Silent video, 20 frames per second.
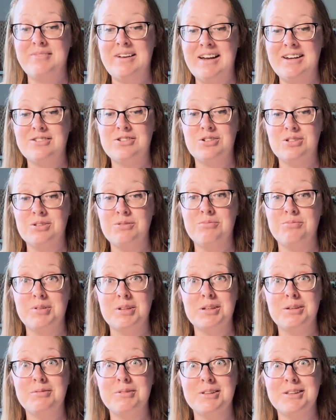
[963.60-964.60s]
actually
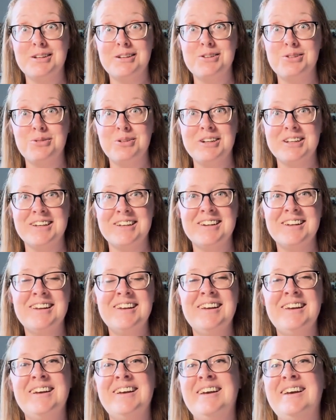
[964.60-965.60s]
really, really enjoyed it.
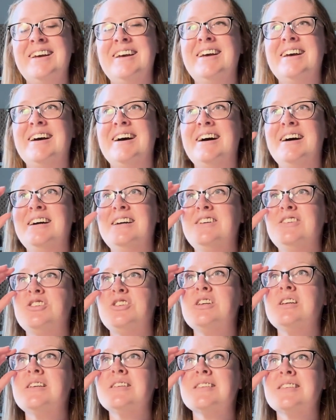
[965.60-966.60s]

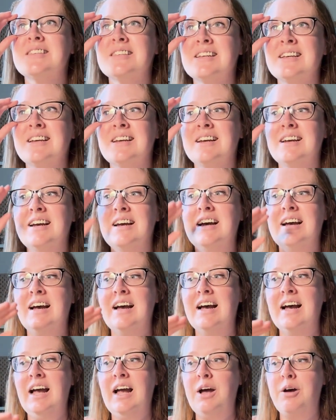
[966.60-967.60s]
She's
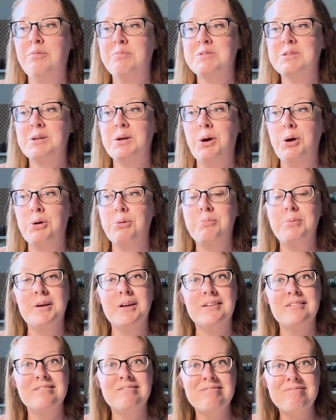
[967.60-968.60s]
helped
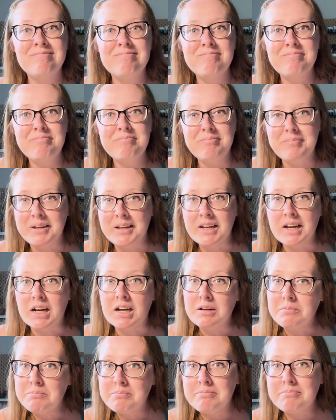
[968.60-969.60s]
open me
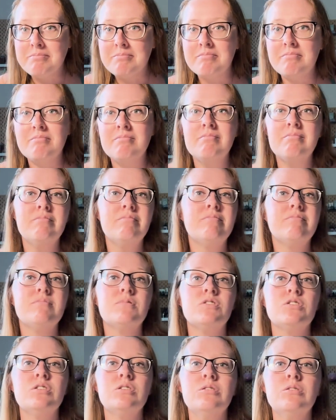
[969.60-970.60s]
up
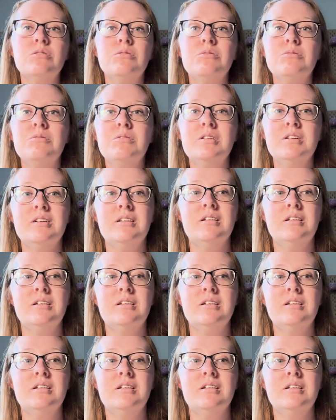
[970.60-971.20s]
to